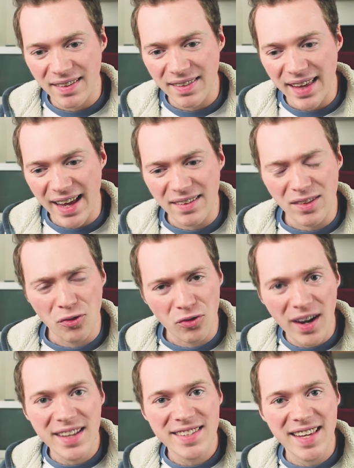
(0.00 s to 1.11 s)
the
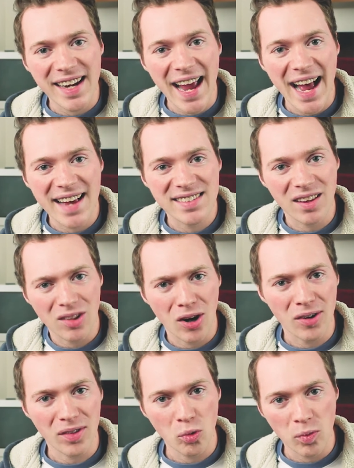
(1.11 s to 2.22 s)
friends that he has
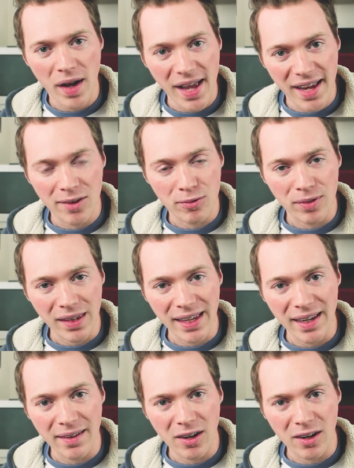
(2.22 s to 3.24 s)
along the way really